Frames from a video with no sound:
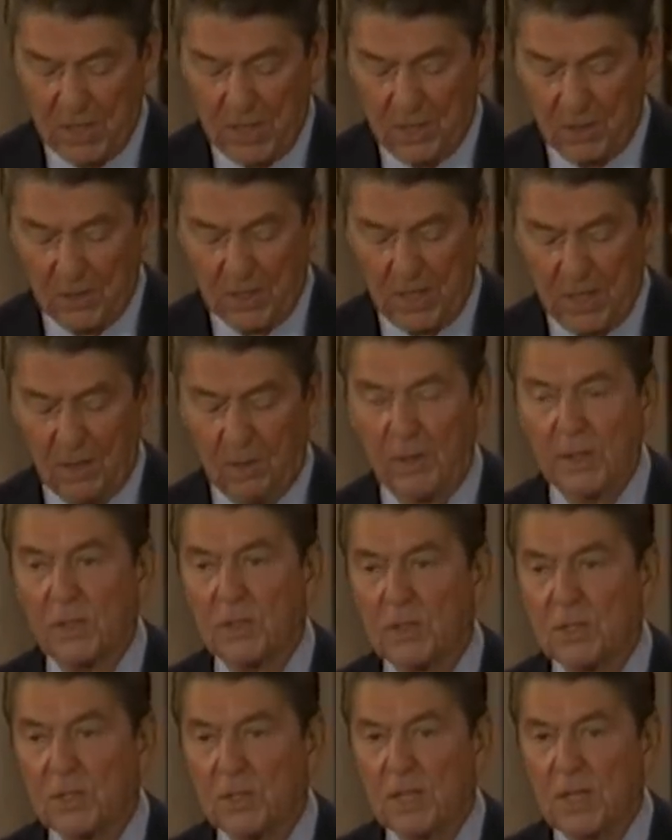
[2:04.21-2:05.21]
air
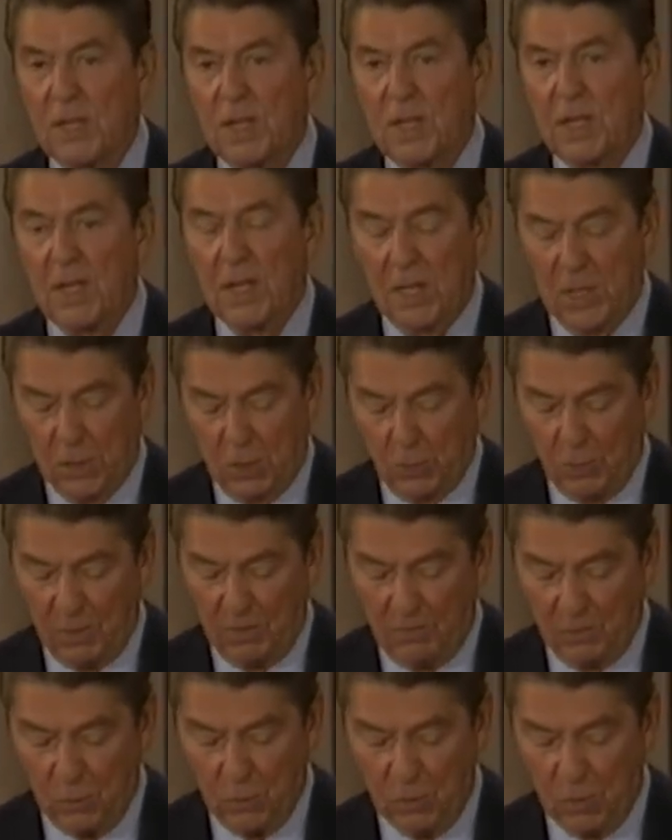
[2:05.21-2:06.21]
carriers to
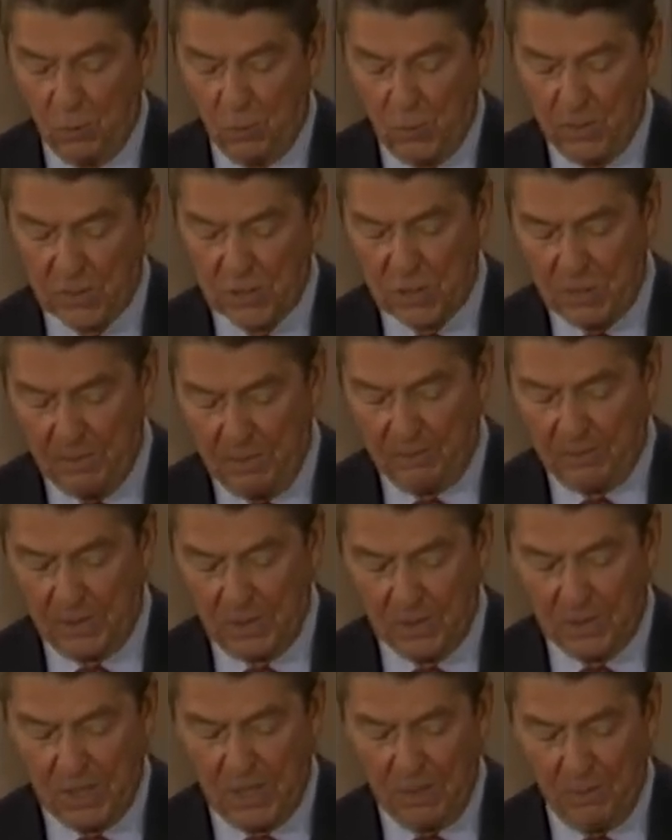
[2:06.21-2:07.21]
review the wisdom of
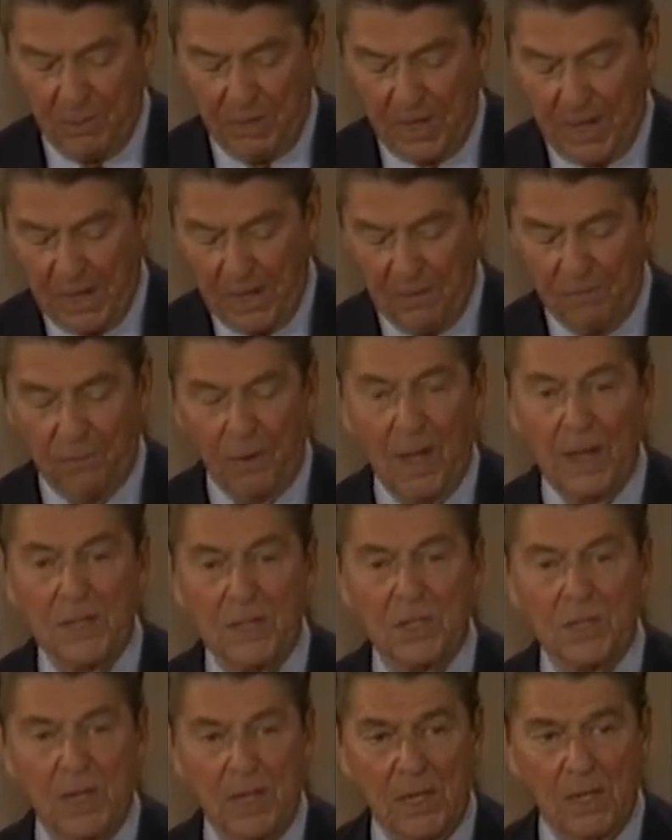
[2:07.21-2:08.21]
continuing any
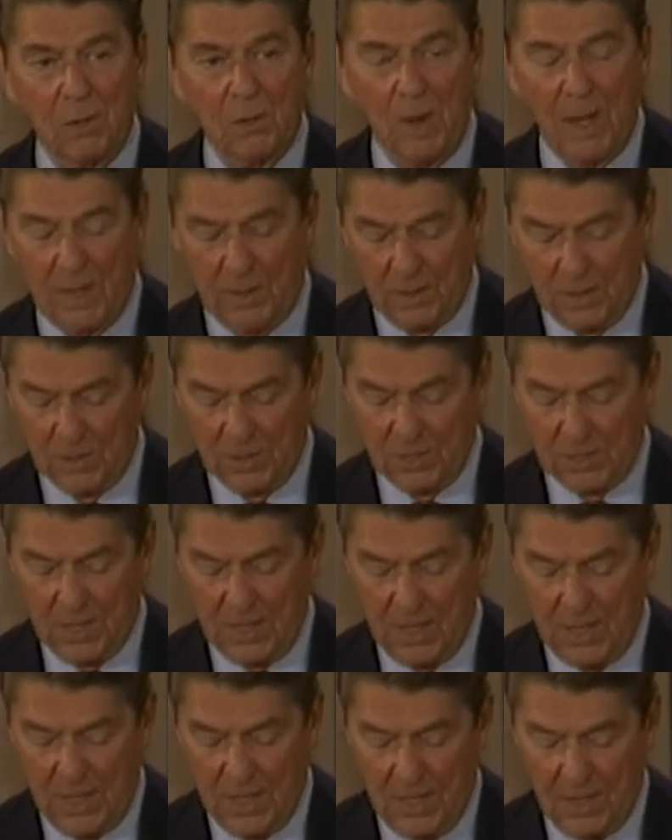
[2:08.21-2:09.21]
flights into Athens
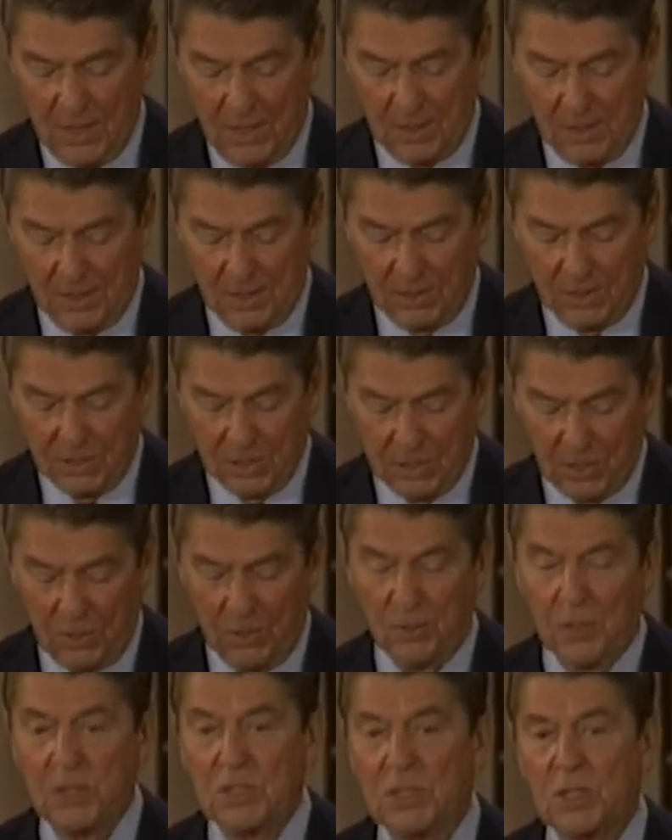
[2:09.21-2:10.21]
until the
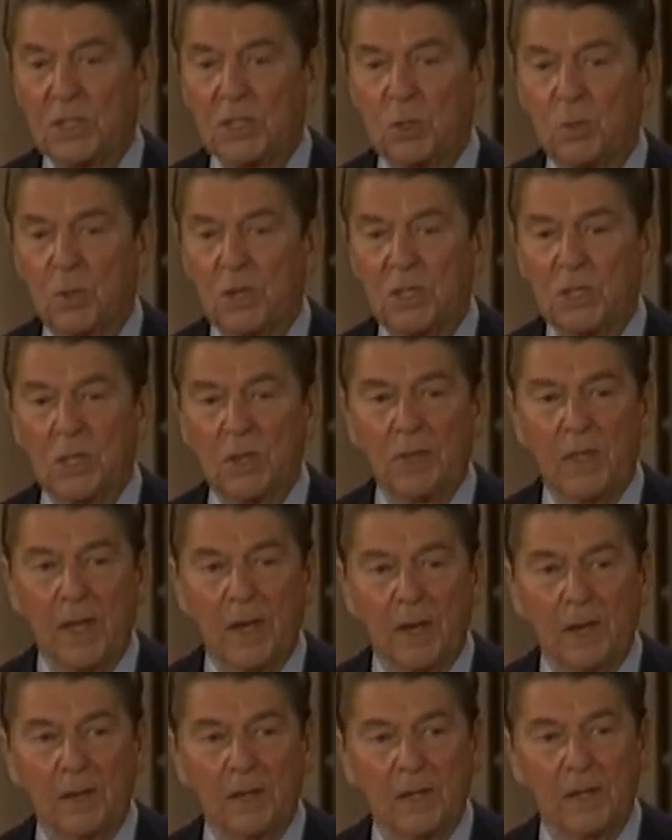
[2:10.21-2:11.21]
security situation
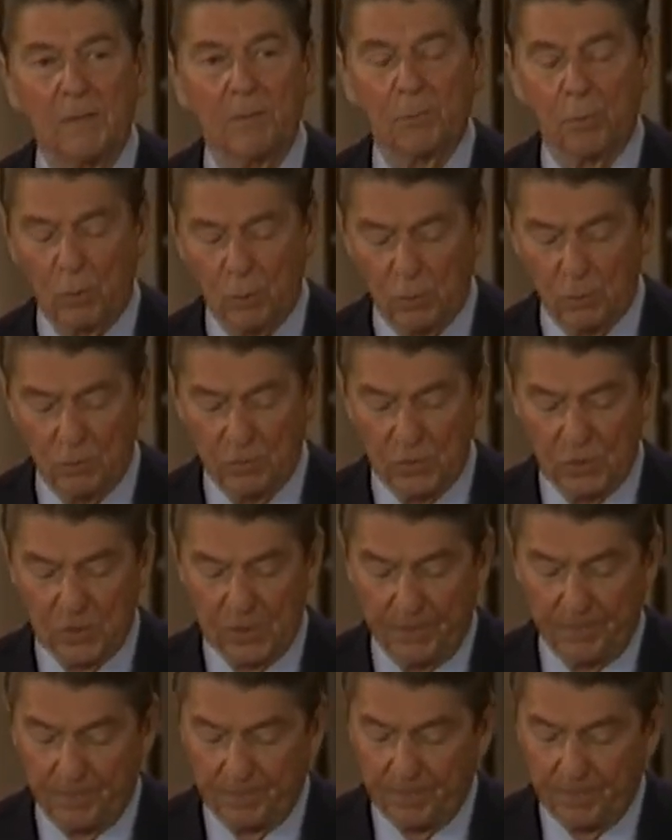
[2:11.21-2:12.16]
there improves.